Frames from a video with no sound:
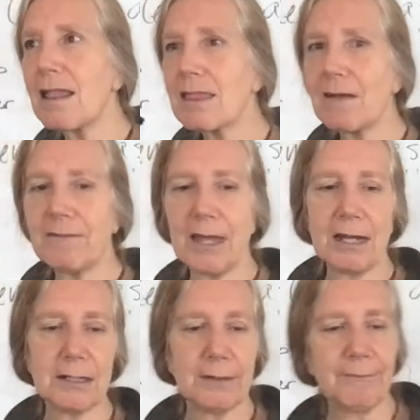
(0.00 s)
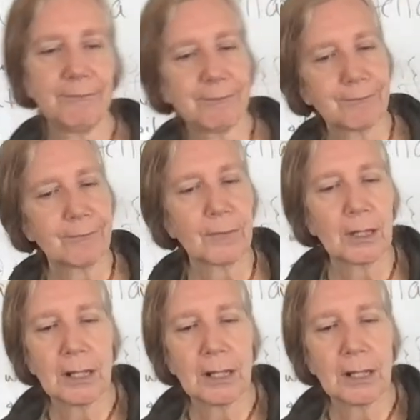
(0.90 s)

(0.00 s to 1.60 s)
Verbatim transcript: I love yeah, that. Really cool.